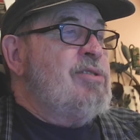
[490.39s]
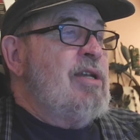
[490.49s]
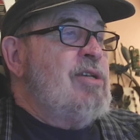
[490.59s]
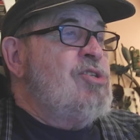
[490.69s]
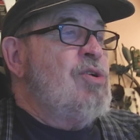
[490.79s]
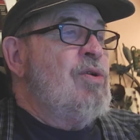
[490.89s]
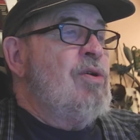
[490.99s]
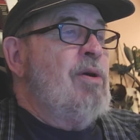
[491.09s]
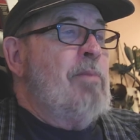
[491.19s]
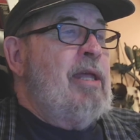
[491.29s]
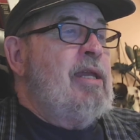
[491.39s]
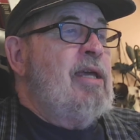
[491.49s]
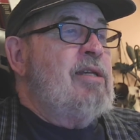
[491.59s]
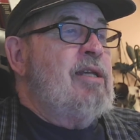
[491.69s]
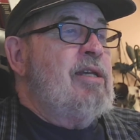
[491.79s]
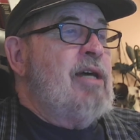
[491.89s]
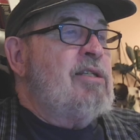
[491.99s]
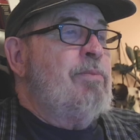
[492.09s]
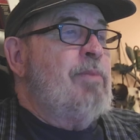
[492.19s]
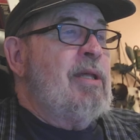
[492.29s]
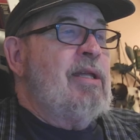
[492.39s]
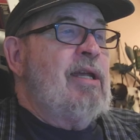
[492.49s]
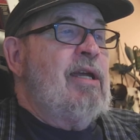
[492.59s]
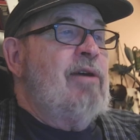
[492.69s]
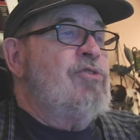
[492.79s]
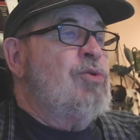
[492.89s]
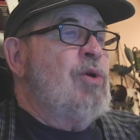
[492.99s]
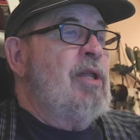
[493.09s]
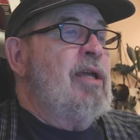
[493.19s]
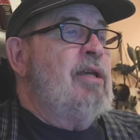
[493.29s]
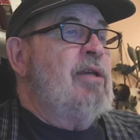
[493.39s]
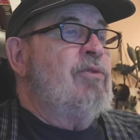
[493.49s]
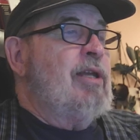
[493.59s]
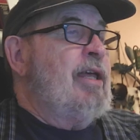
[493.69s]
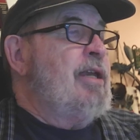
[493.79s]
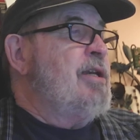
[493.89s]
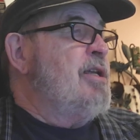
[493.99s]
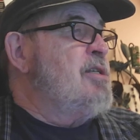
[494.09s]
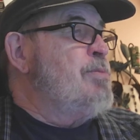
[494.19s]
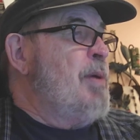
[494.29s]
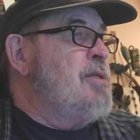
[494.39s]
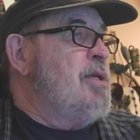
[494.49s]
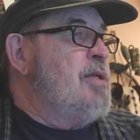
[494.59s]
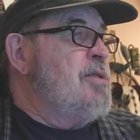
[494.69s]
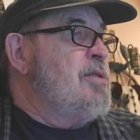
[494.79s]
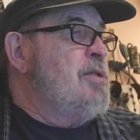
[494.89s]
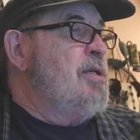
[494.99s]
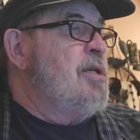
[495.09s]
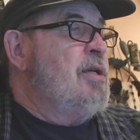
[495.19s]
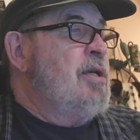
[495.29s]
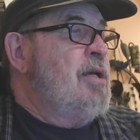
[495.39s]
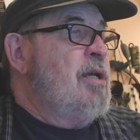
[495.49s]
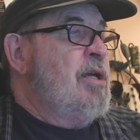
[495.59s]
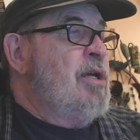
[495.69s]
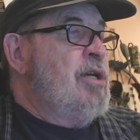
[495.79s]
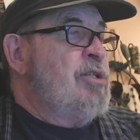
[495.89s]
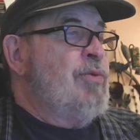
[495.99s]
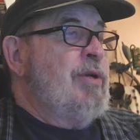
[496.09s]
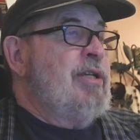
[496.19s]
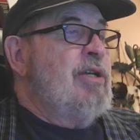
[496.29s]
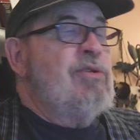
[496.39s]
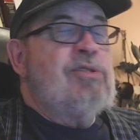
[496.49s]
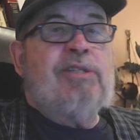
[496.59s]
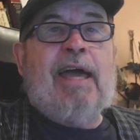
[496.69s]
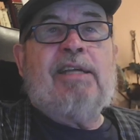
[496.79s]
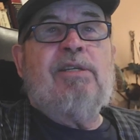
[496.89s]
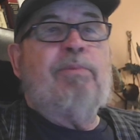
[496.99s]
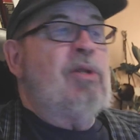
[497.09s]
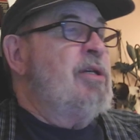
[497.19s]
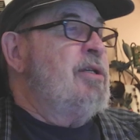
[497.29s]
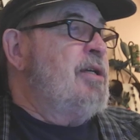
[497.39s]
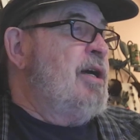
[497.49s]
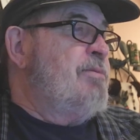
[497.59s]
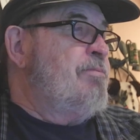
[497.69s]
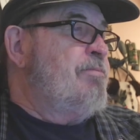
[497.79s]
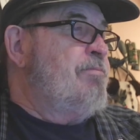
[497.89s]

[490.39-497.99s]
Ensure immediate deductibility of drilling related expenses to reduce taxable income.